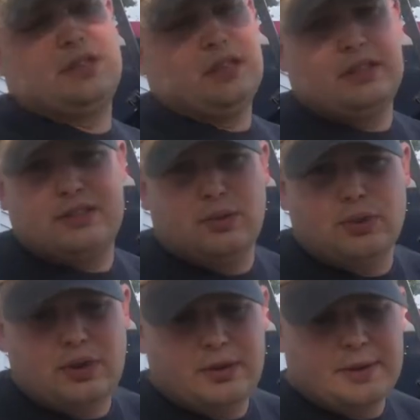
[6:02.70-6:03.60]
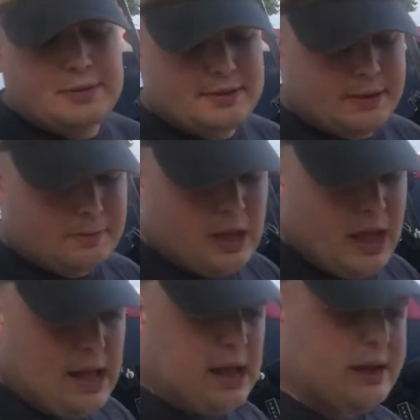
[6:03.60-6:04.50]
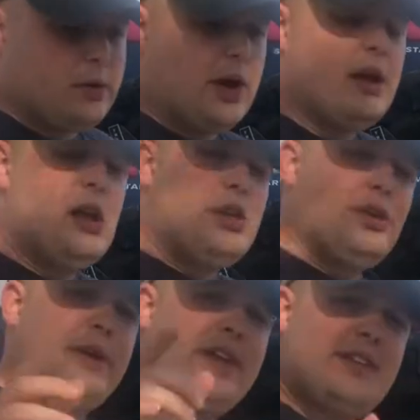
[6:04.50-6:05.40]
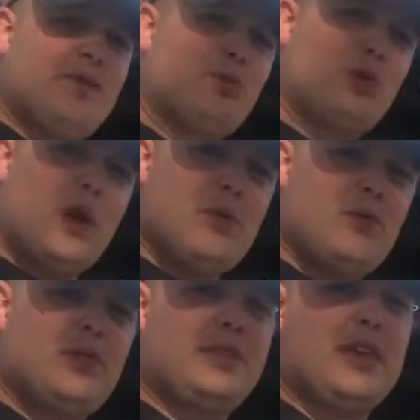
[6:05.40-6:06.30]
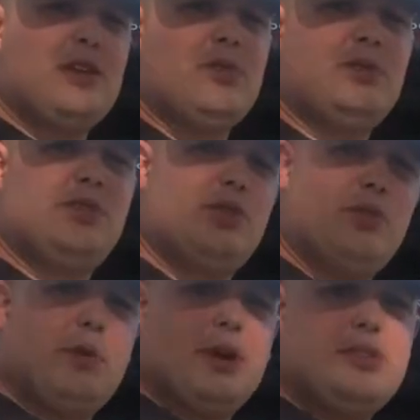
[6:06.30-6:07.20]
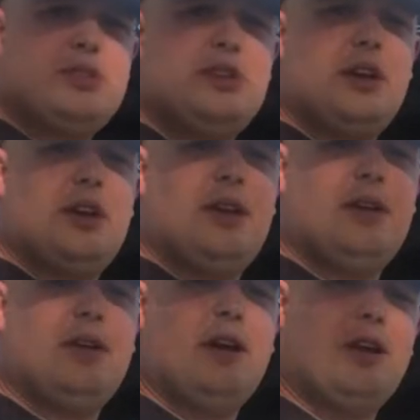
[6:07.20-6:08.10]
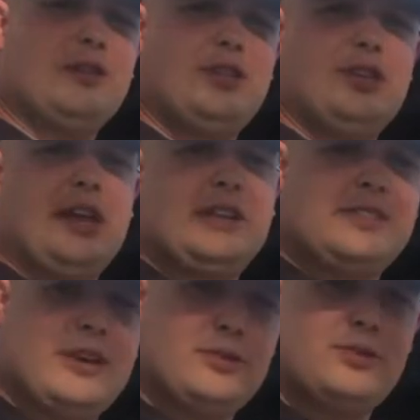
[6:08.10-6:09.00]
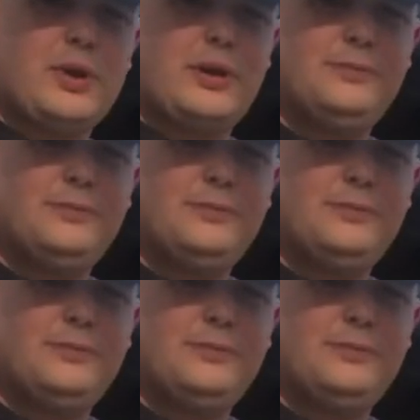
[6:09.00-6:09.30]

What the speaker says: thing that sold it on me. So anyway, you guys have a great one. Thank you so much. And I'll see you guys down the trail.